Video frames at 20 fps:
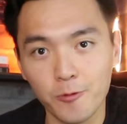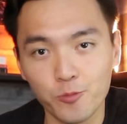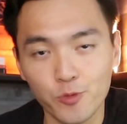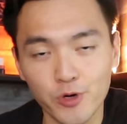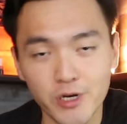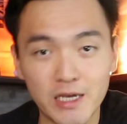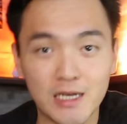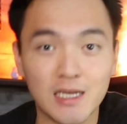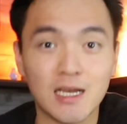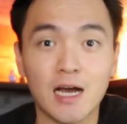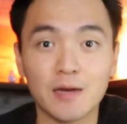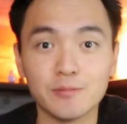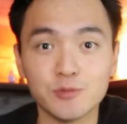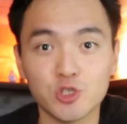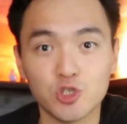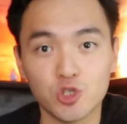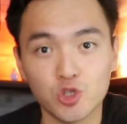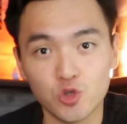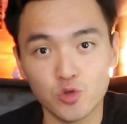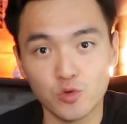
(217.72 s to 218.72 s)
when it
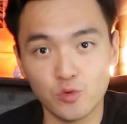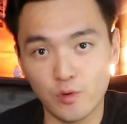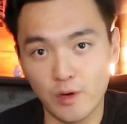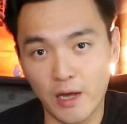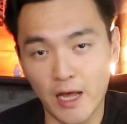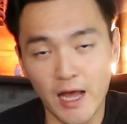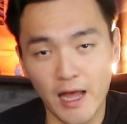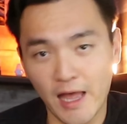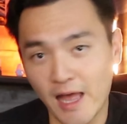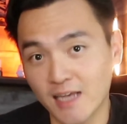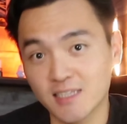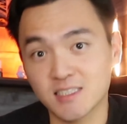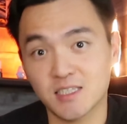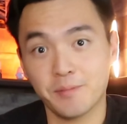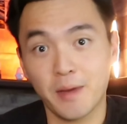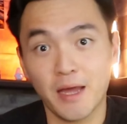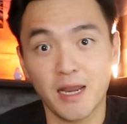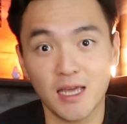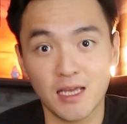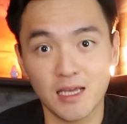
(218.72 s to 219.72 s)
comes to
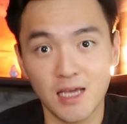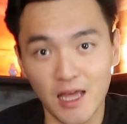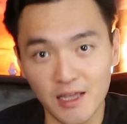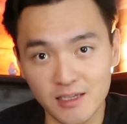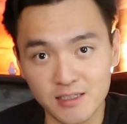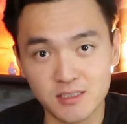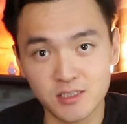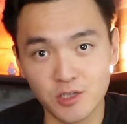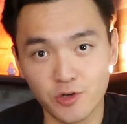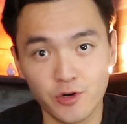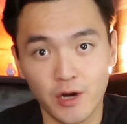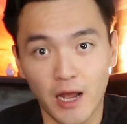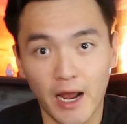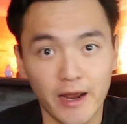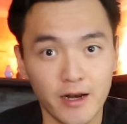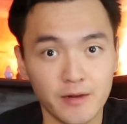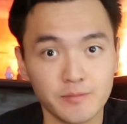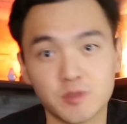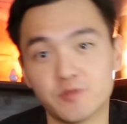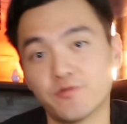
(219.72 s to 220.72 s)
estimating a certain
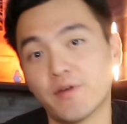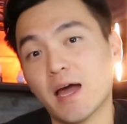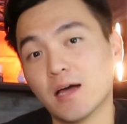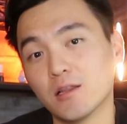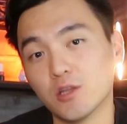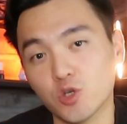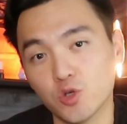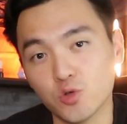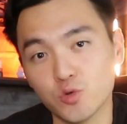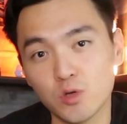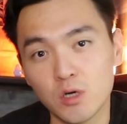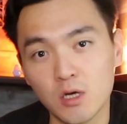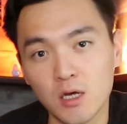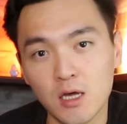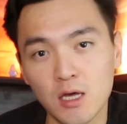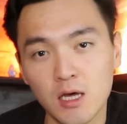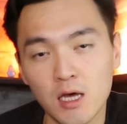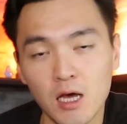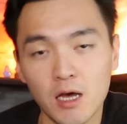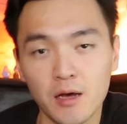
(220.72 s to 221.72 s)
item's value,
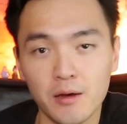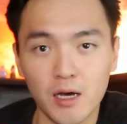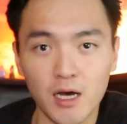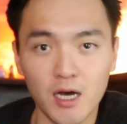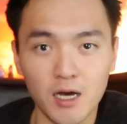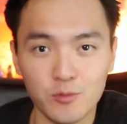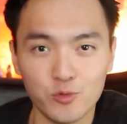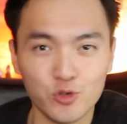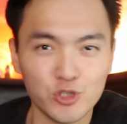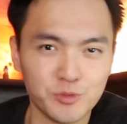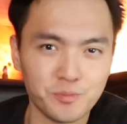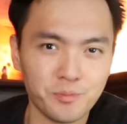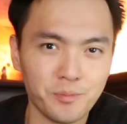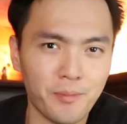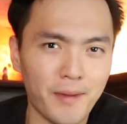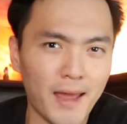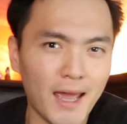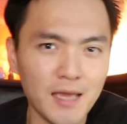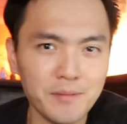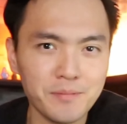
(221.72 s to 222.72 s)
which
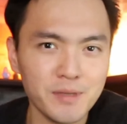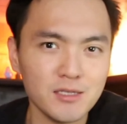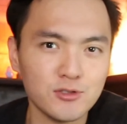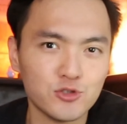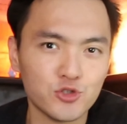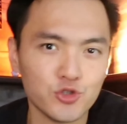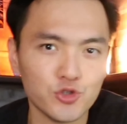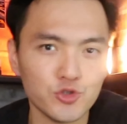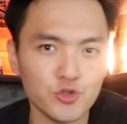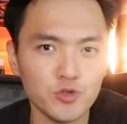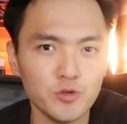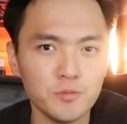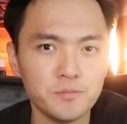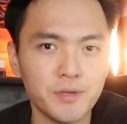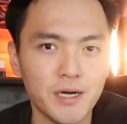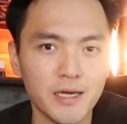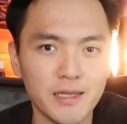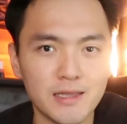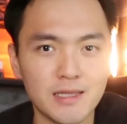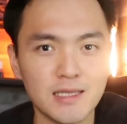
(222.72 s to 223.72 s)
may be true,
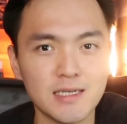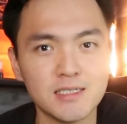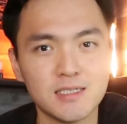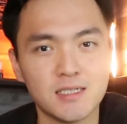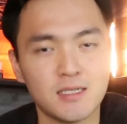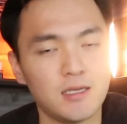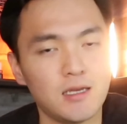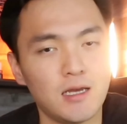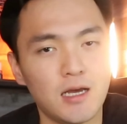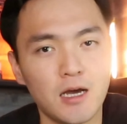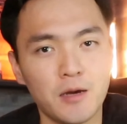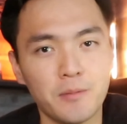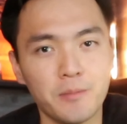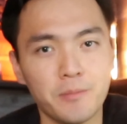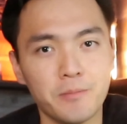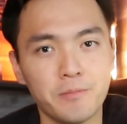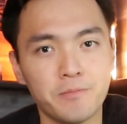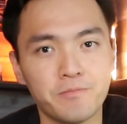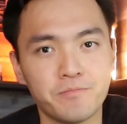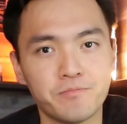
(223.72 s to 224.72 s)
but this
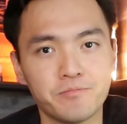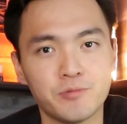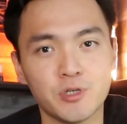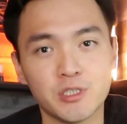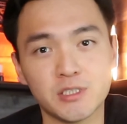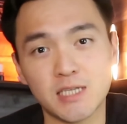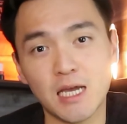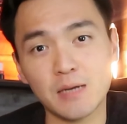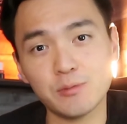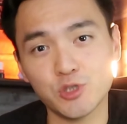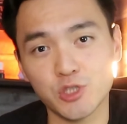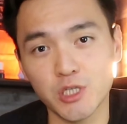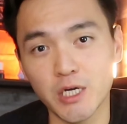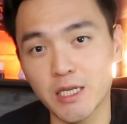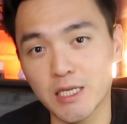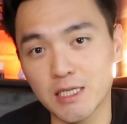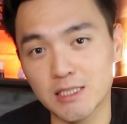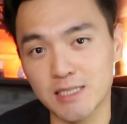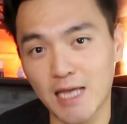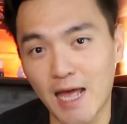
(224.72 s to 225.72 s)

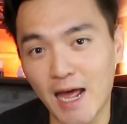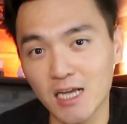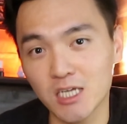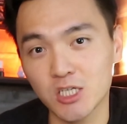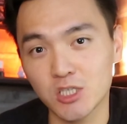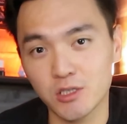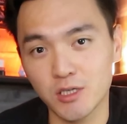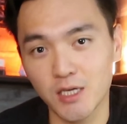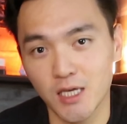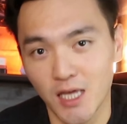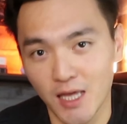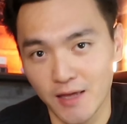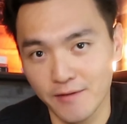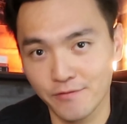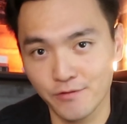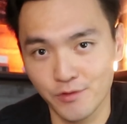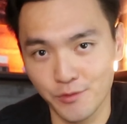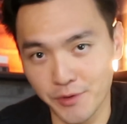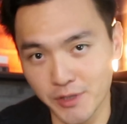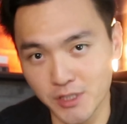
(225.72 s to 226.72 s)
perception is actually
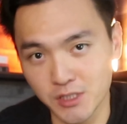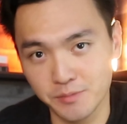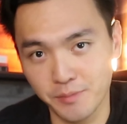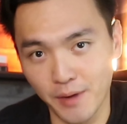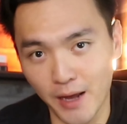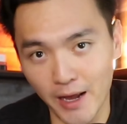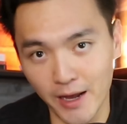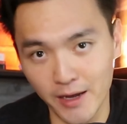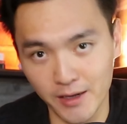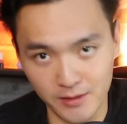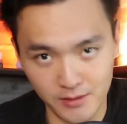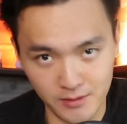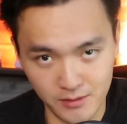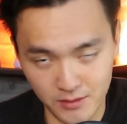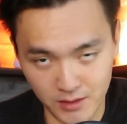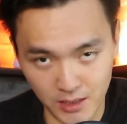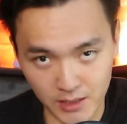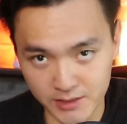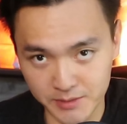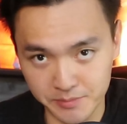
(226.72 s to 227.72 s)
influenced by
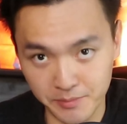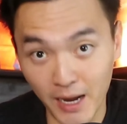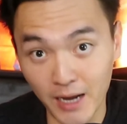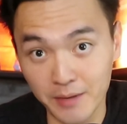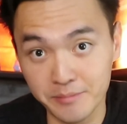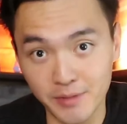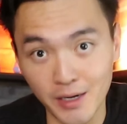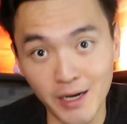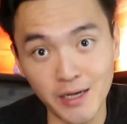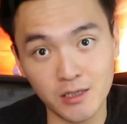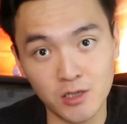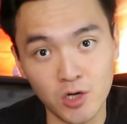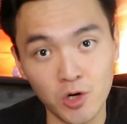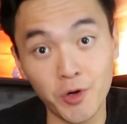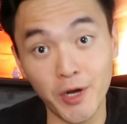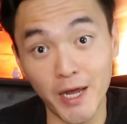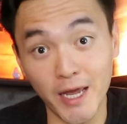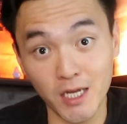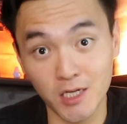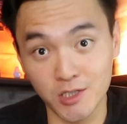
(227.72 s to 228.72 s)
the mind bug
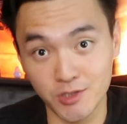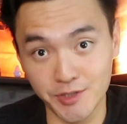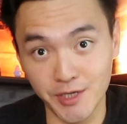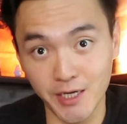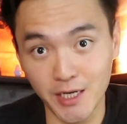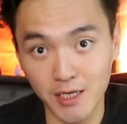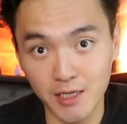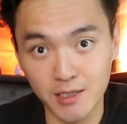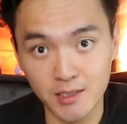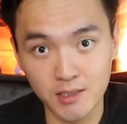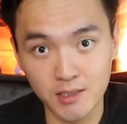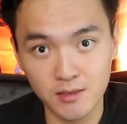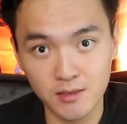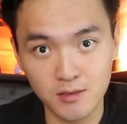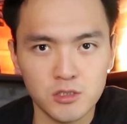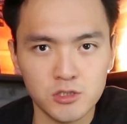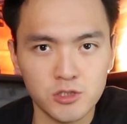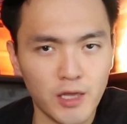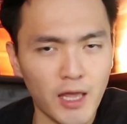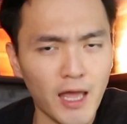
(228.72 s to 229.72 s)
called anchoring.
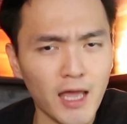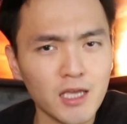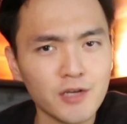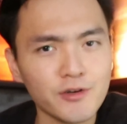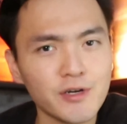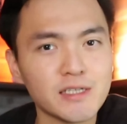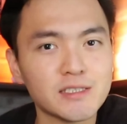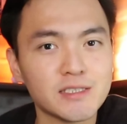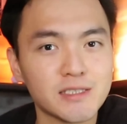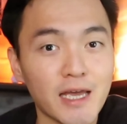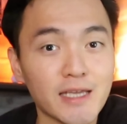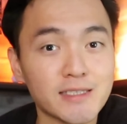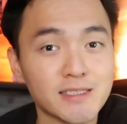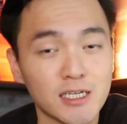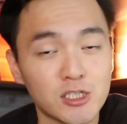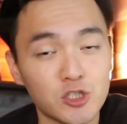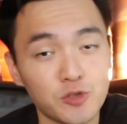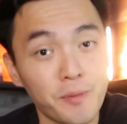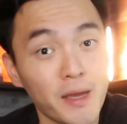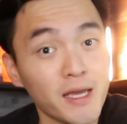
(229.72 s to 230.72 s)
So anchoring states
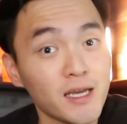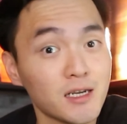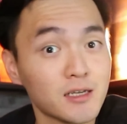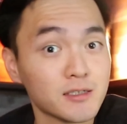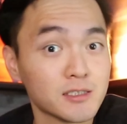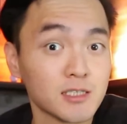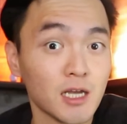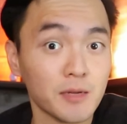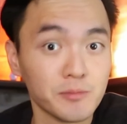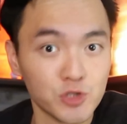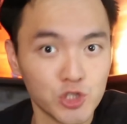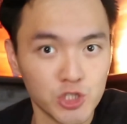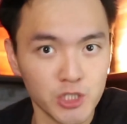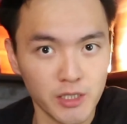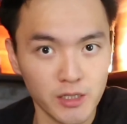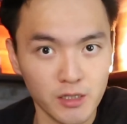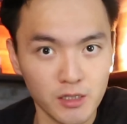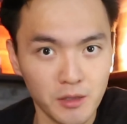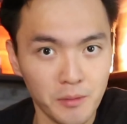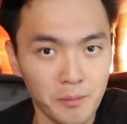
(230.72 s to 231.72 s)
that to make an
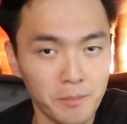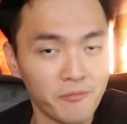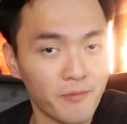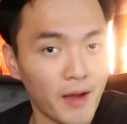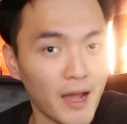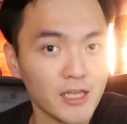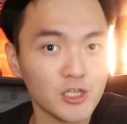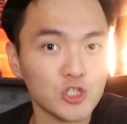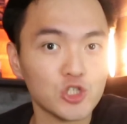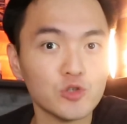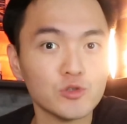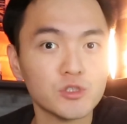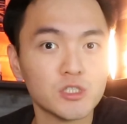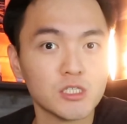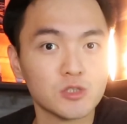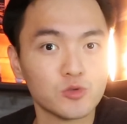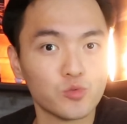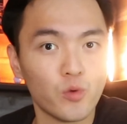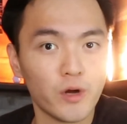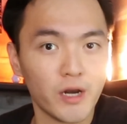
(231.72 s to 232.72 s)
assumption, the mind
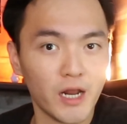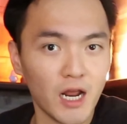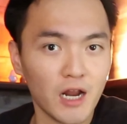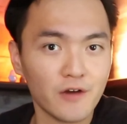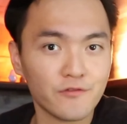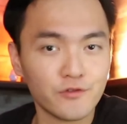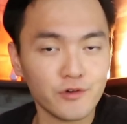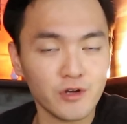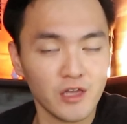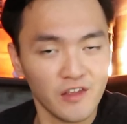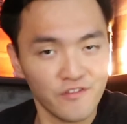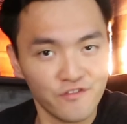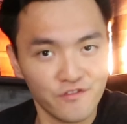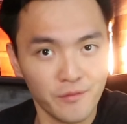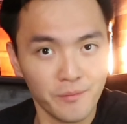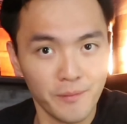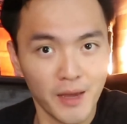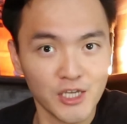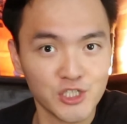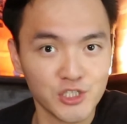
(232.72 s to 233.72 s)
uses whatever
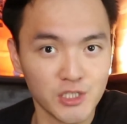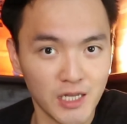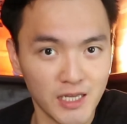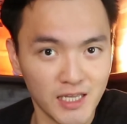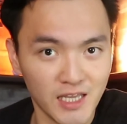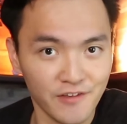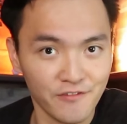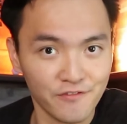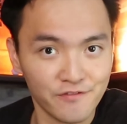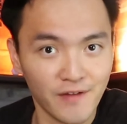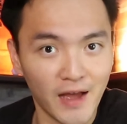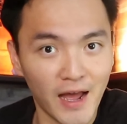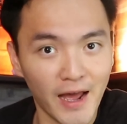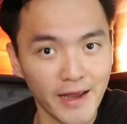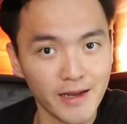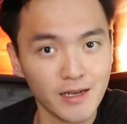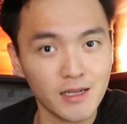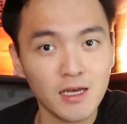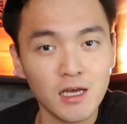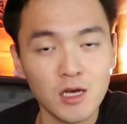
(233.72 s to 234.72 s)
information it can
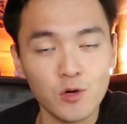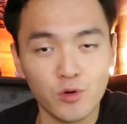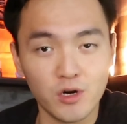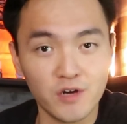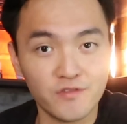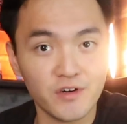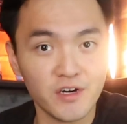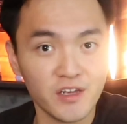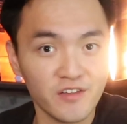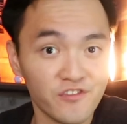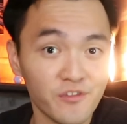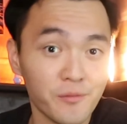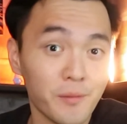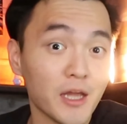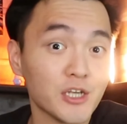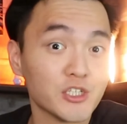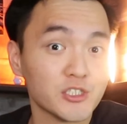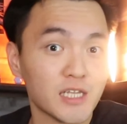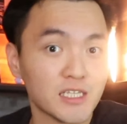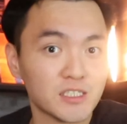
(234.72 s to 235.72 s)
find, whatever
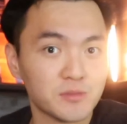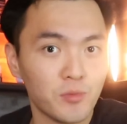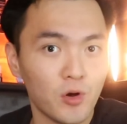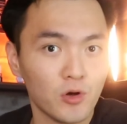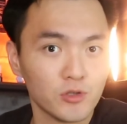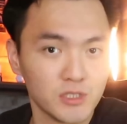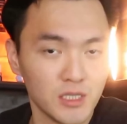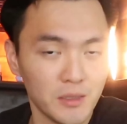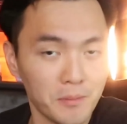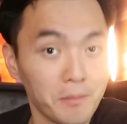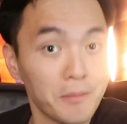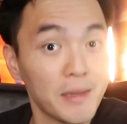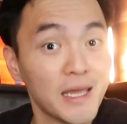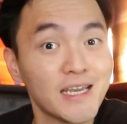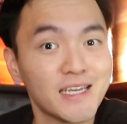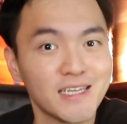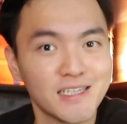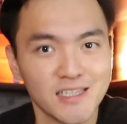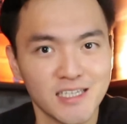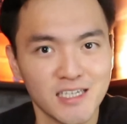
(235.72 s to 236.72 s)
information that's most
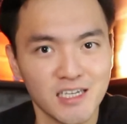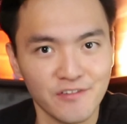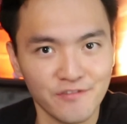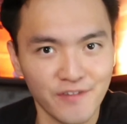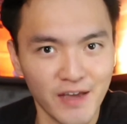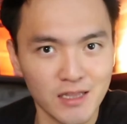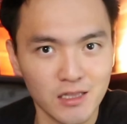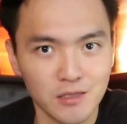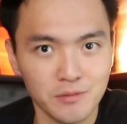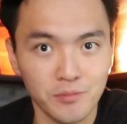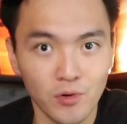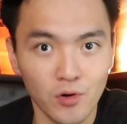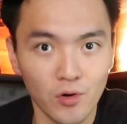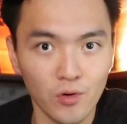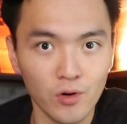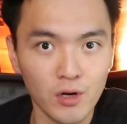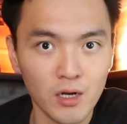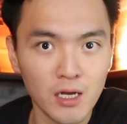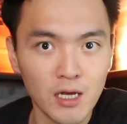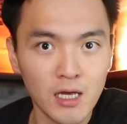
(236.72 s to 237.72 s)
immediately
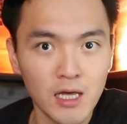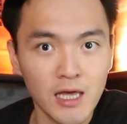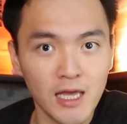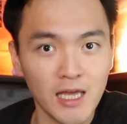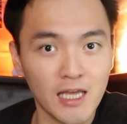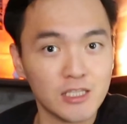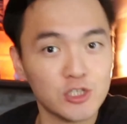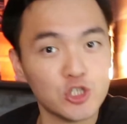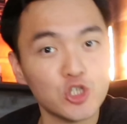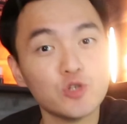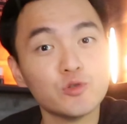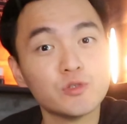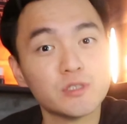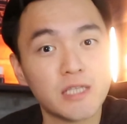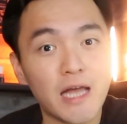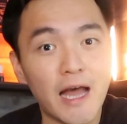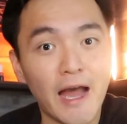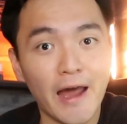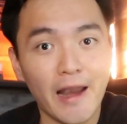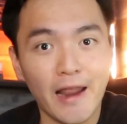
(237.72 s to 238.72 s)
available, and use
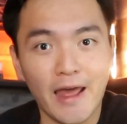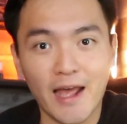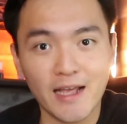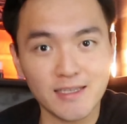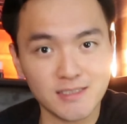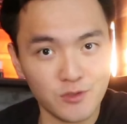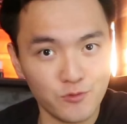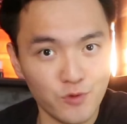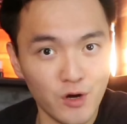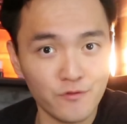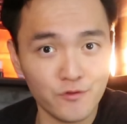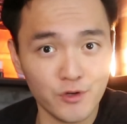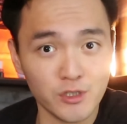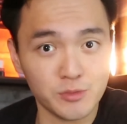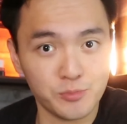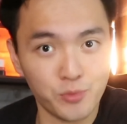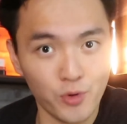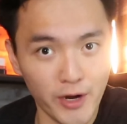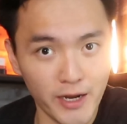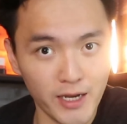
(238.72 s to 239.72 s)
that as a
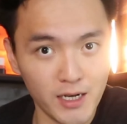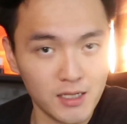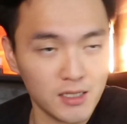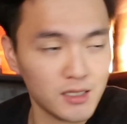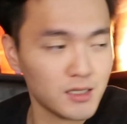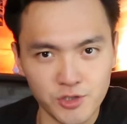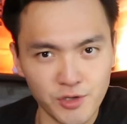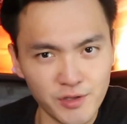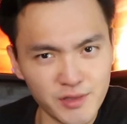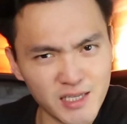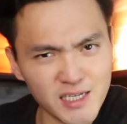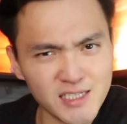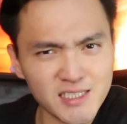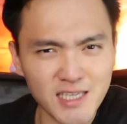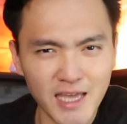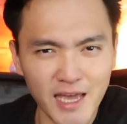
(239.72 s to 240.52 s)
reference point. So in this